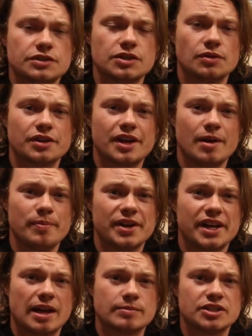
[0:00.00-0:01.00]
So the
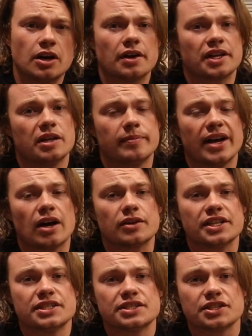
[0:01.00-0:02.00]
company I'm talking
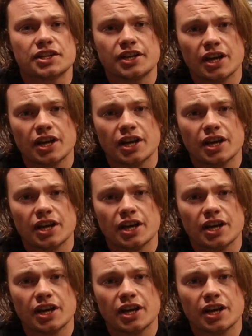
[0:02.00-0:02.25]
about is